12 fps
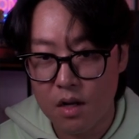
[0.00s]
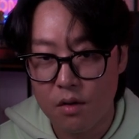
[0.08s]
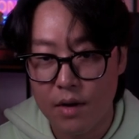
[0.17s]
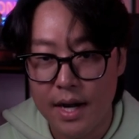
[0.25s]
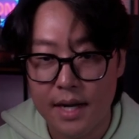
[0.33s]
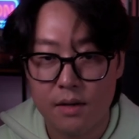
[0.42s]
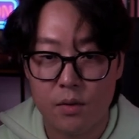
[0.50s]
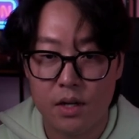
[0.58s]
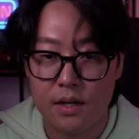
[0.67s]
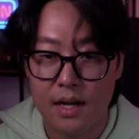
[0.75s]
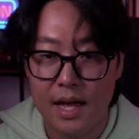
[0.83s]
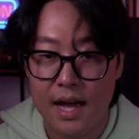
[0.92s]
right? We're
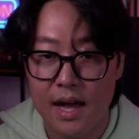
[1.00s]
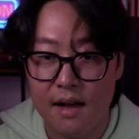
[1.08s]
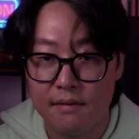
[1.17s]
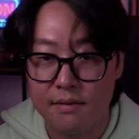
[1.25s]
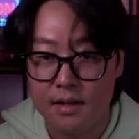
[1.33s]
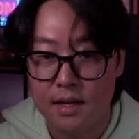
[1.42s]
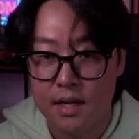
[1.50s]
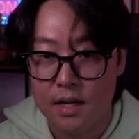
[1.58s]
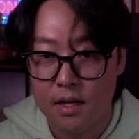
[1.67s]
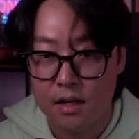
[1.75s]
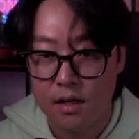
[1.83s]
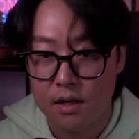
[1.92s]
going to have
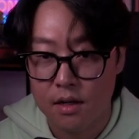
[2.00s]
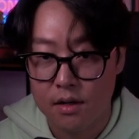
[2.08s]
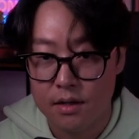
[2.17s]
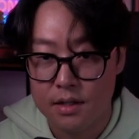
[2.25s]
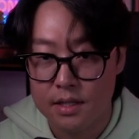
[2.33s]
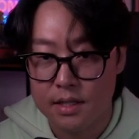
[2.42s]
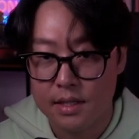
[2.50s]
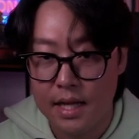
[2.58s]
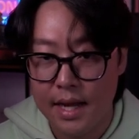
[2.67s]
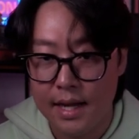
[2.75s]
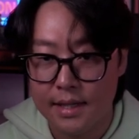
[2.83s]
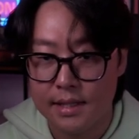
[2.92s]
current
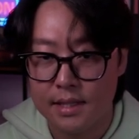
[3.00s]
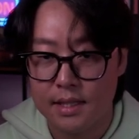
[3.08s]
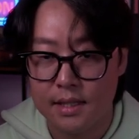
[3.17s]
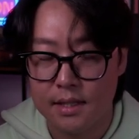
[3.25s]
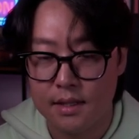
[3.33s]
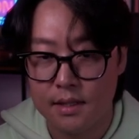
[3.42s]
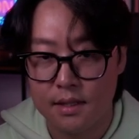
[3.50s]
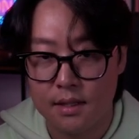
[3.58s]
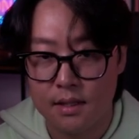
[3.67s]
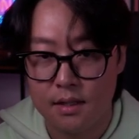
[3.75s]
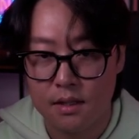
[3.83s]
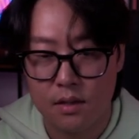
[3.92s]
state.
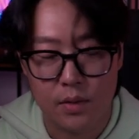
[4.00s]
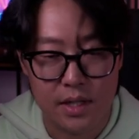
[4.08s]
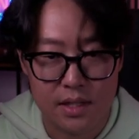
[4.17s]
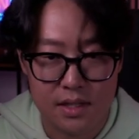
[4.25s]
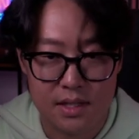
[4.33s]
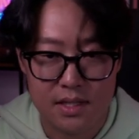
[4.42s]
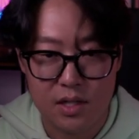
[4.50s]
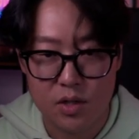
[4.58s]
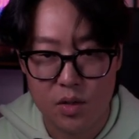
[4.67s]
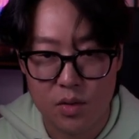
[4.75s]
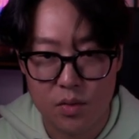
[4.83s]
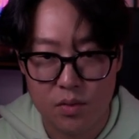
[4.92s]
Wait, is there
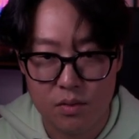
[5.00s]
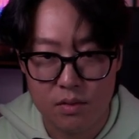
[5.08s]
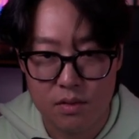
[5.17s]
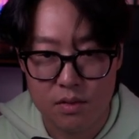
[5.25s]
no